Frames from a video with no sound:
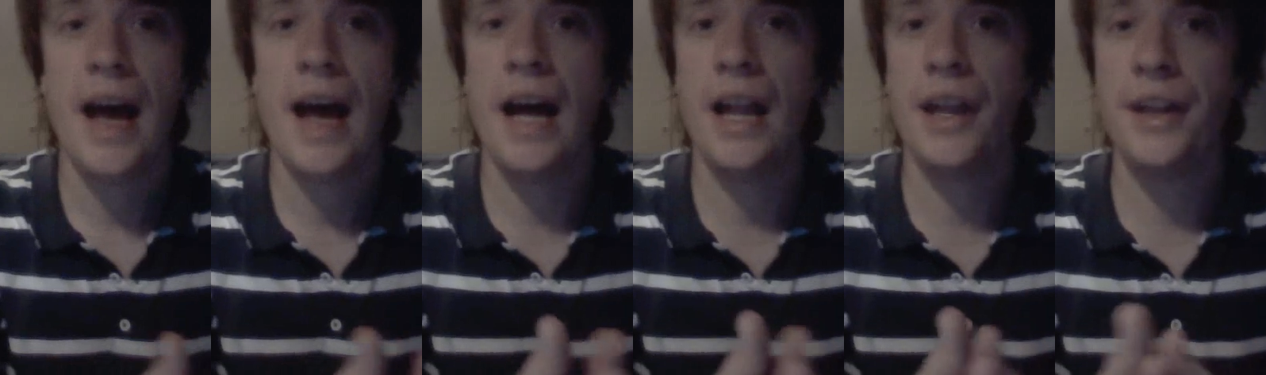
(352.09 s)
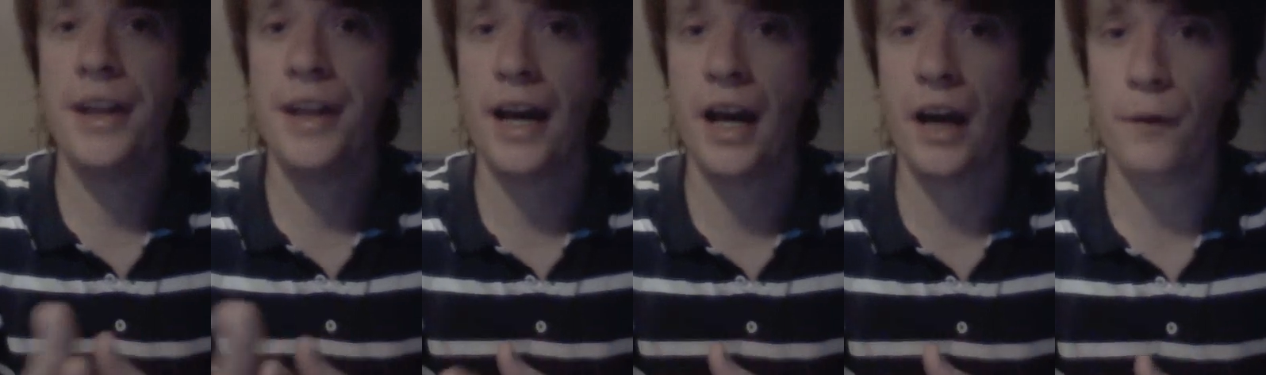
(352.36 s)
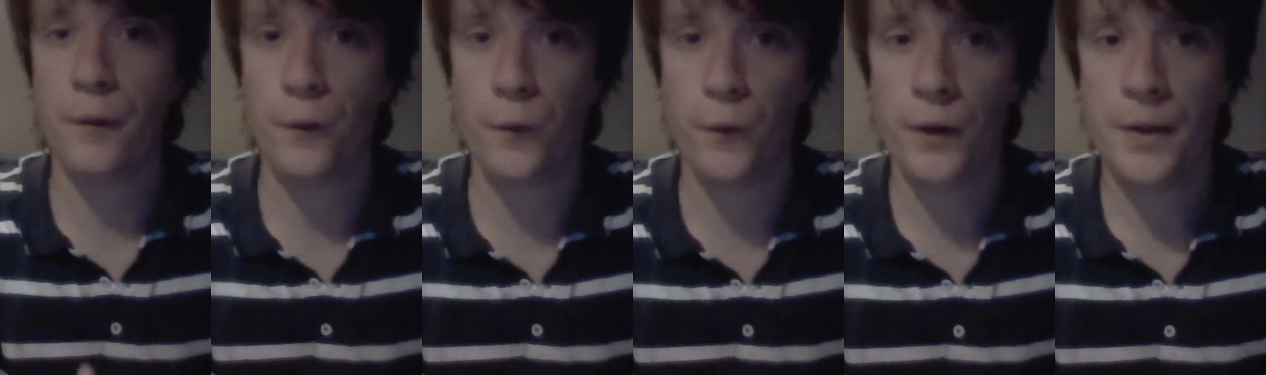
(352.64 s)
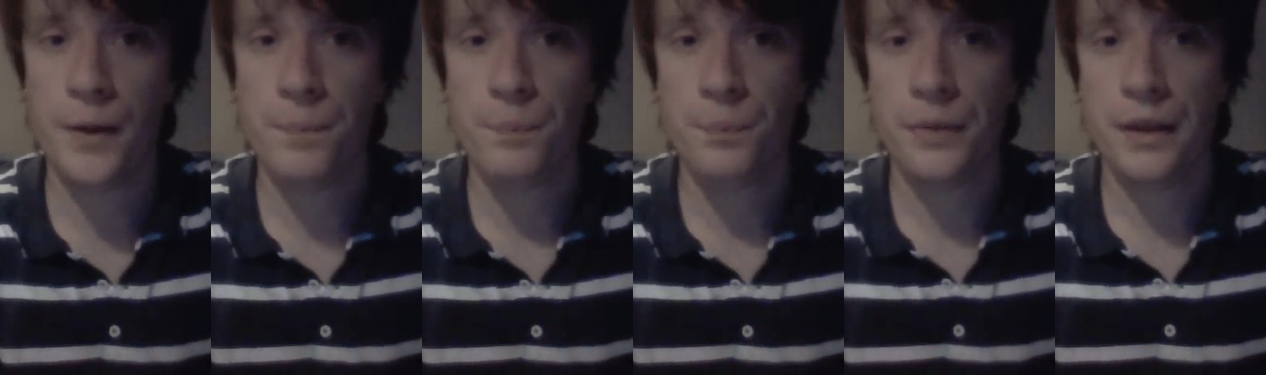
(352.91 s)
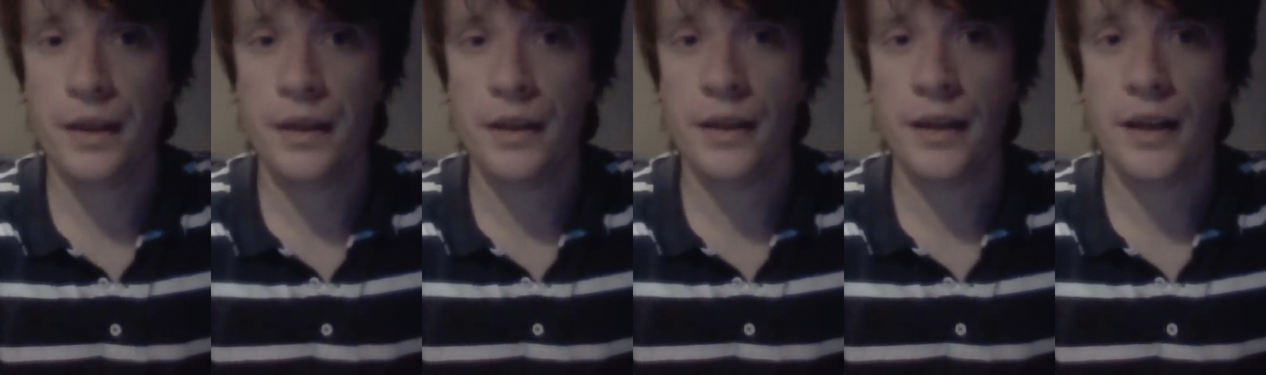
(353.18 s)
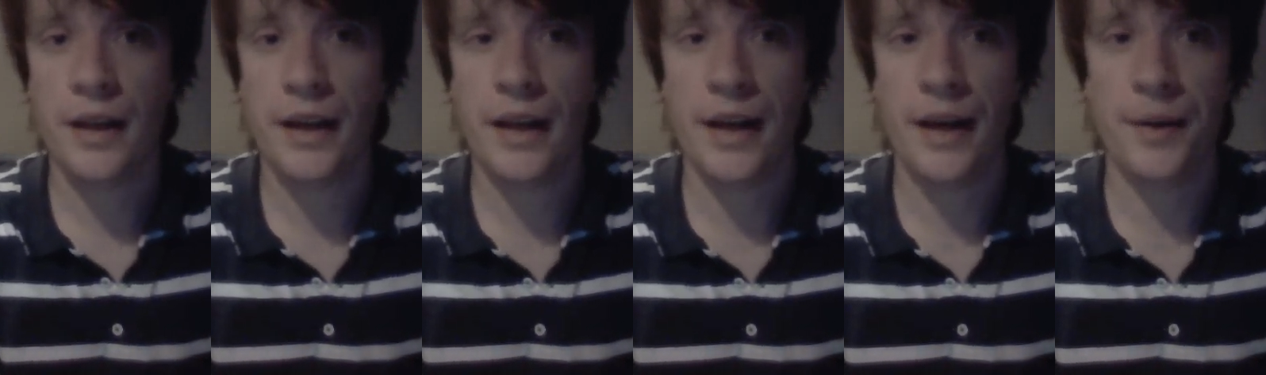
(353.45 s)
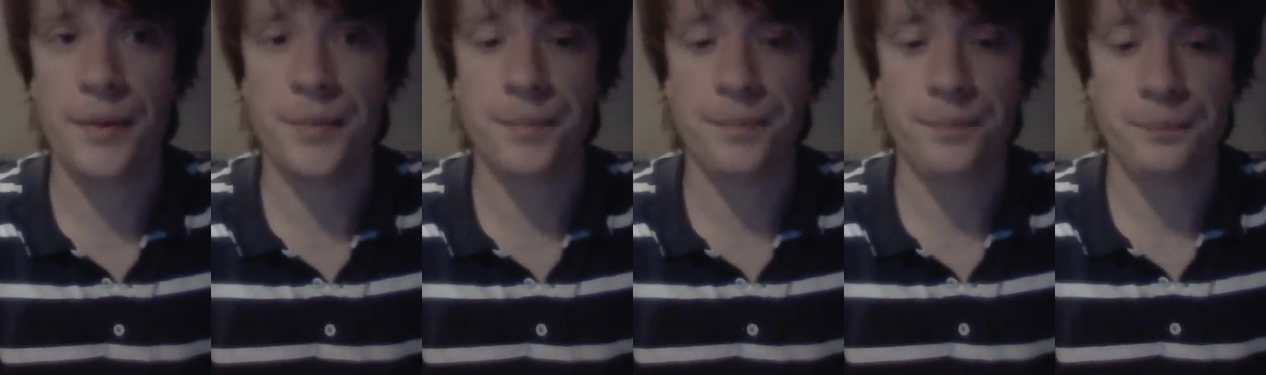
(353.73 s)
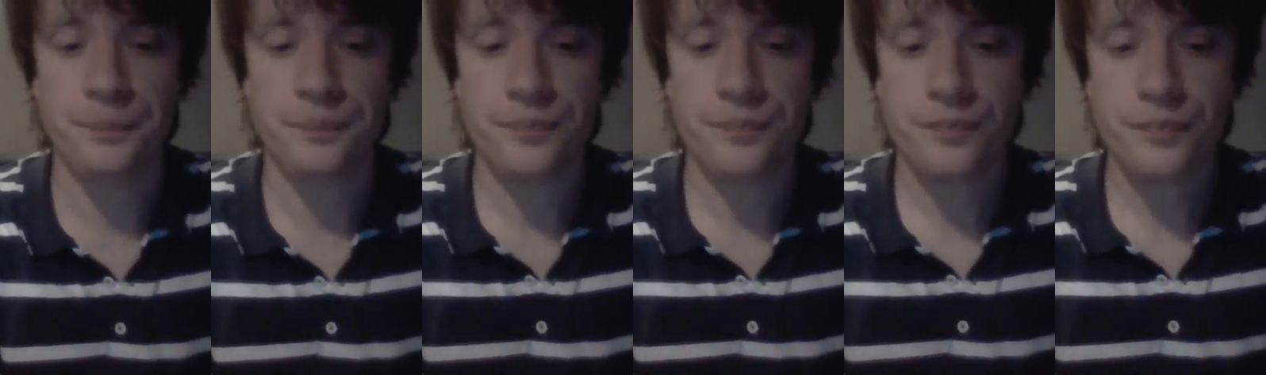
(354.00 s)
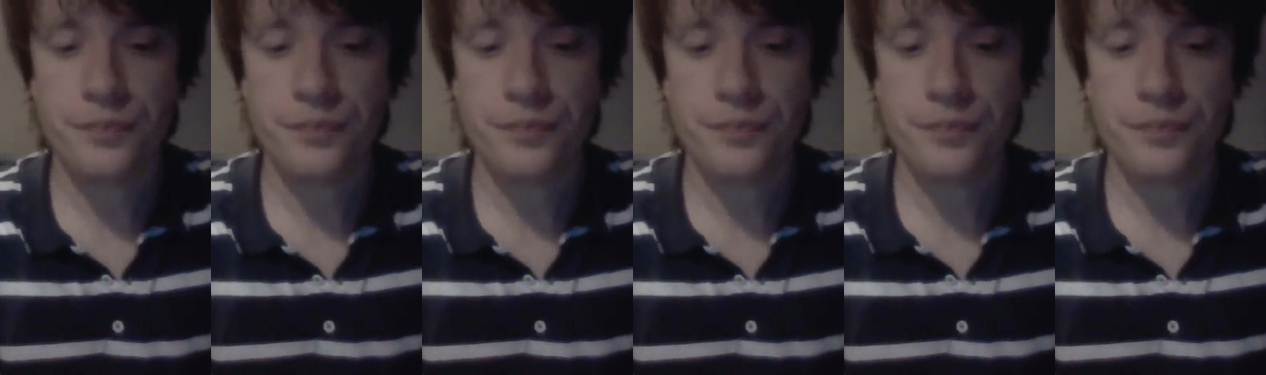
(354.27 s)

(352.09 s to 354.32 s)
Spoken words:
enough um,